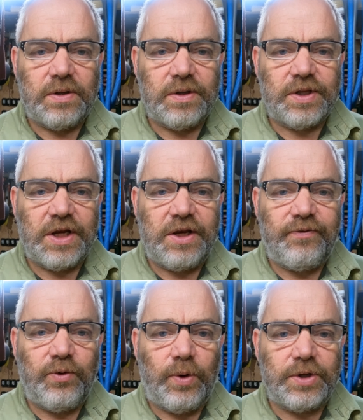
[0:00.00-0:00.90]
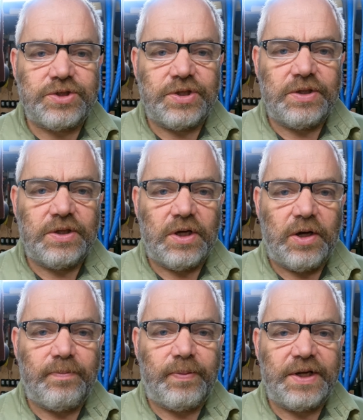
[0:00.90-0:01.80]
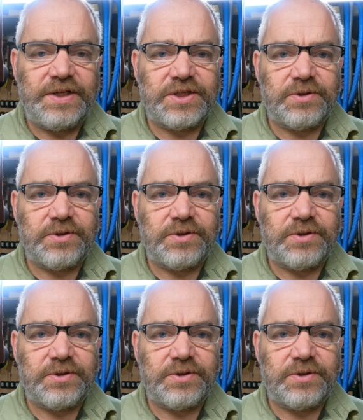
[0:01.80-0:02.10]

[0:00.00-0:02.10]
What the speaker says: Thank you for watching, and please